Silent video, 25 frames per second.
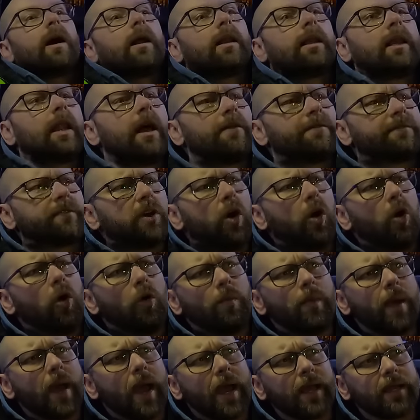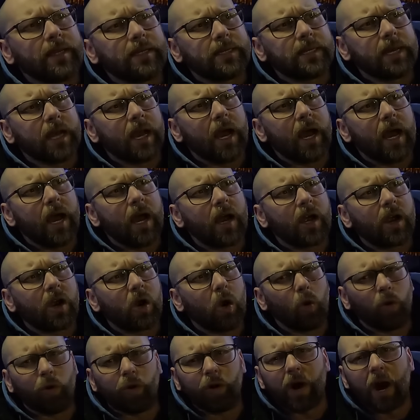I left home at
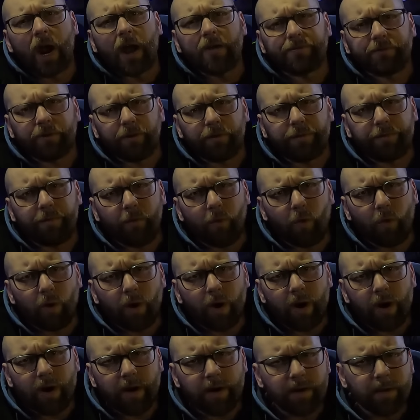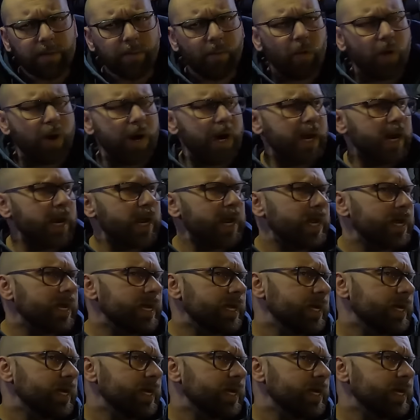4:15 in the morning.